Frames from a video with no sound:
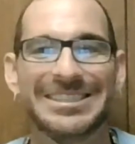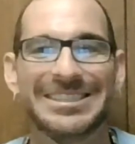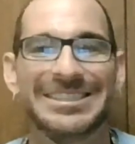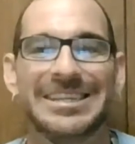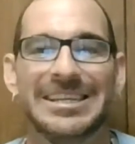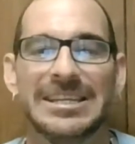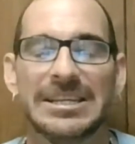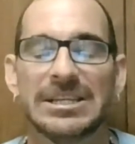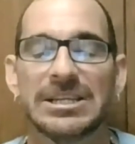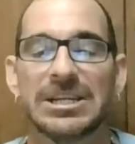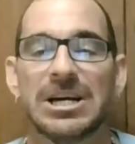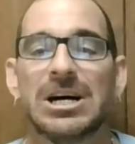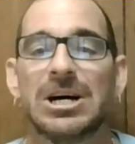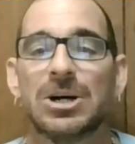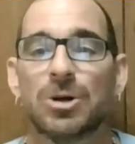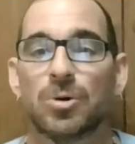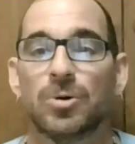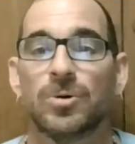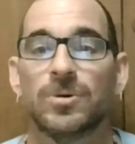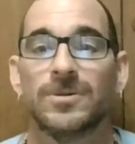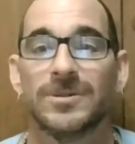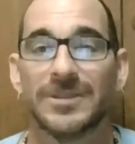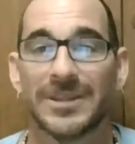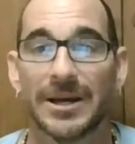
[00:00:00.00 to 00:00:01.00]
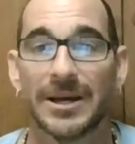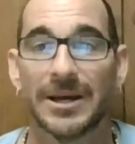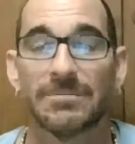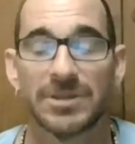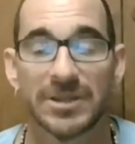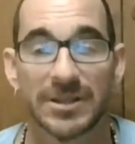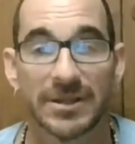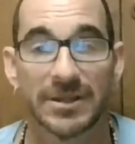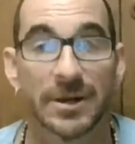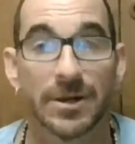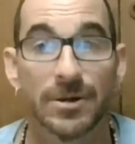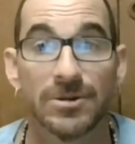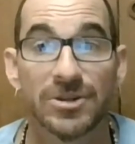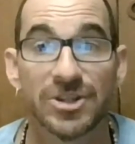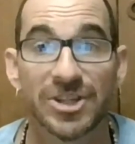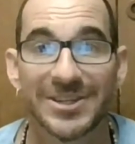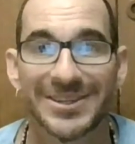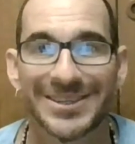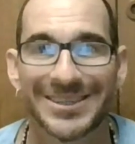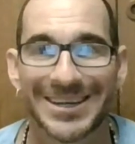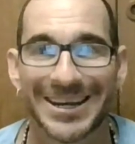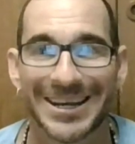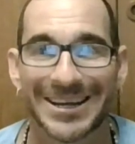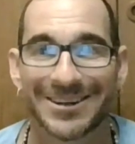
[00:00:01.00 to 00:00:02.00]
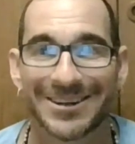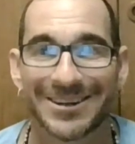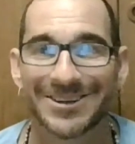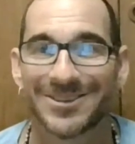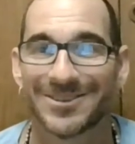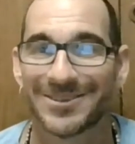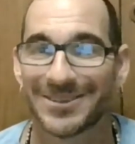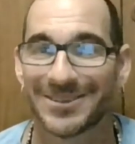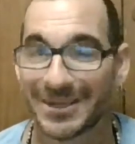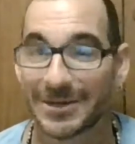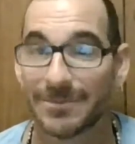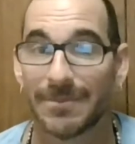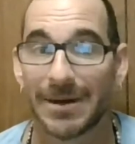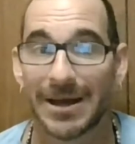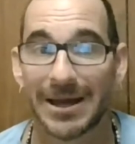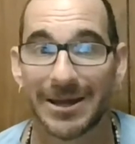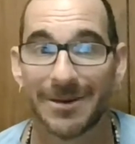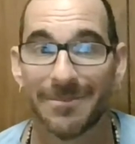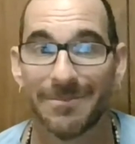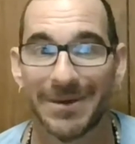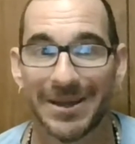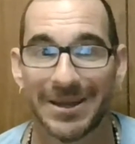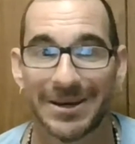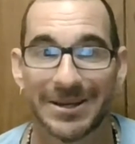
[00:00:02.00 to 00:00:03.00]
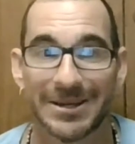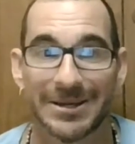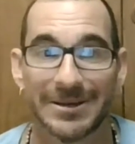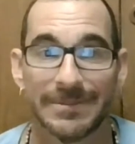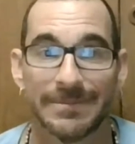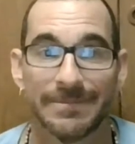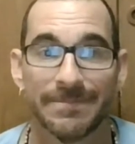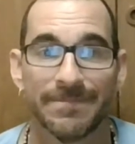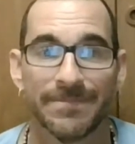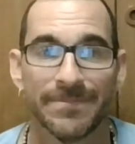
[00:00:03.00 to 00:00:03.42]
did not hold up to the Gucci standards in my opinion.